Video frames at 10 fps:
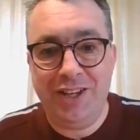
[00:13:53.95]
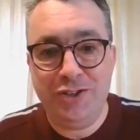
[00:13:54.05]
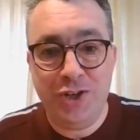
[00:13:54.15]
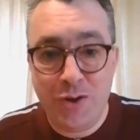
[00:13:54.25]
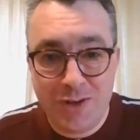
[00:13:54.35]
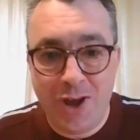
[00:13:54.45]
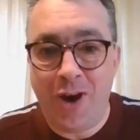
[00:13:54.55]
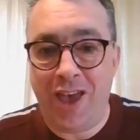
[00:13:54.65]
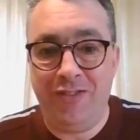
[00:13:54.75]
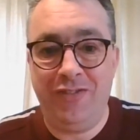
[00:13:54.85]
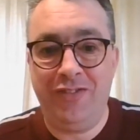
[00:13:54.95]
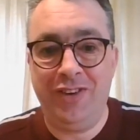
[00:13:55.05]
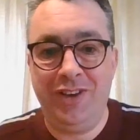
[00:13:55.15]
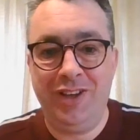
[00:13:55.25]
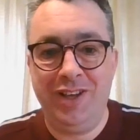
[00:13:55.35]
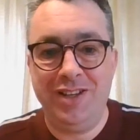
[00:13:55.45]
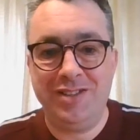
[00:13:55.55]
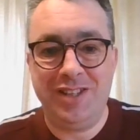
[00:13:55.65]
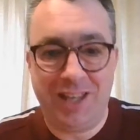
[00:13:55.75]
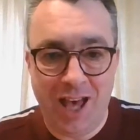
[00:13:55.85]
new life
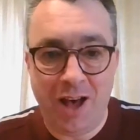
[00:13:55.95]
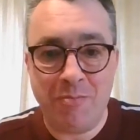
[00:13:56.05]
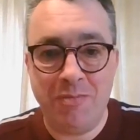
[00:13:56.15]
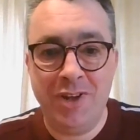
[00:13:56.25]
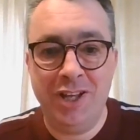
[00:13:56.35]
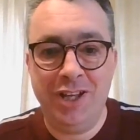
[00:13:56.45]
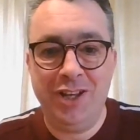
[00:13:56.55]
to come